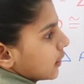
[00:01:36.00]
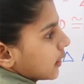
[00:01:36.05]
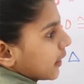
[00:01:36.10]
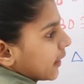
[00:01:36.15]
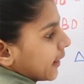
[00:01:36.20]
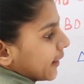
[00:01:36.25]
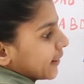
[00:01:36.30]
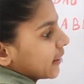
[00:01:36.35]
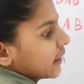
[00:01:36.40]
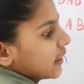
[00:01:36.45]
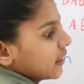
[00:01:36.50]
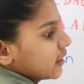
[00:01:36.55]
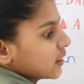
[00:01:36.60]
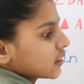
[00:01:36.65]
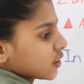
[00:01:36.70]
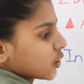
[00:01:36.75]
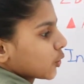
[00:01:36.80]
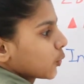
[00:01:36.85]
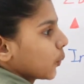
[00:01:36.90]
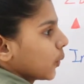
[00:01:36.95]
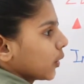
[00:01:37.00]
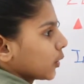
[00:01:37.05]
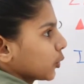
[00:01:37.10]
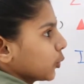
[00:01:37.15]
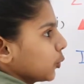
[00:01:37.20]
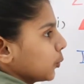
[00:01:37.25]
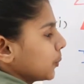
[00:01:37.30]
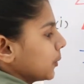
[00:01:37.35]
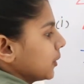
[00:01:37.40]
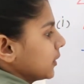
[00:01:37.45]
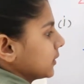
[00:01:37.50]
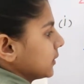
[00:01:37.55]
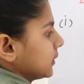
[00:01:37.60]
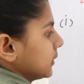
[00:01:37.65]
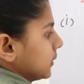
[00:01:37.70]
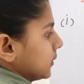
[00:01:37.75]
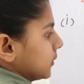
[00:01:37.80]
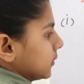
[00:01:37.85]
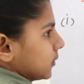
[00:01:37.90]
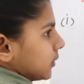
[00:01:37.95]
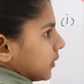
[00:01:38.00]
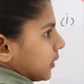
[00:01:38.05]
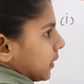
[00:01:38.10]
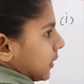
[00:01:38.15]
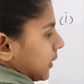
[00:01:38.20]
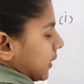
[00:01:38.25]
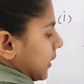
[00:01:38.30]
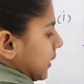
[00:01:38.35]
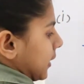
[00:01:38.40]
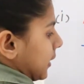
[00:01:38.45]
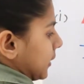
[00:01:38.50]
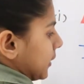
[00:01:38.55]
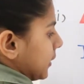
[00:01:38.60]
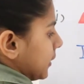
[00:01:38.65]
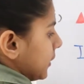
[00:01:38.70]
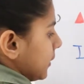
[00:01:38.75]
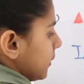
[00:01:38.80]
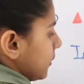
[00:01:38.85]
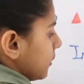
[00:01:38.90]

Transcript: AD is equal to BC. AD